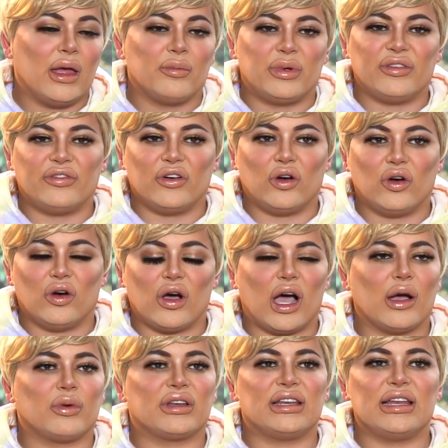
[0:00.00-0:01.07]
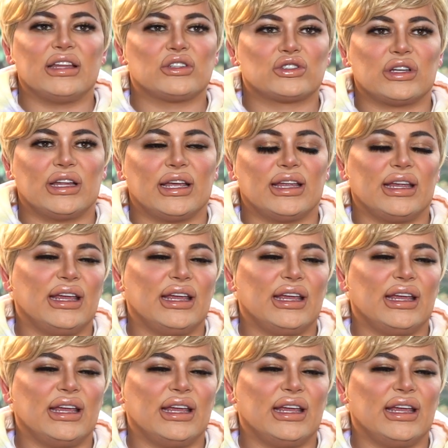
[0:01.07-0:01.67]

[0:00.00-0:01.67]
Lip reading: Before, I would literally,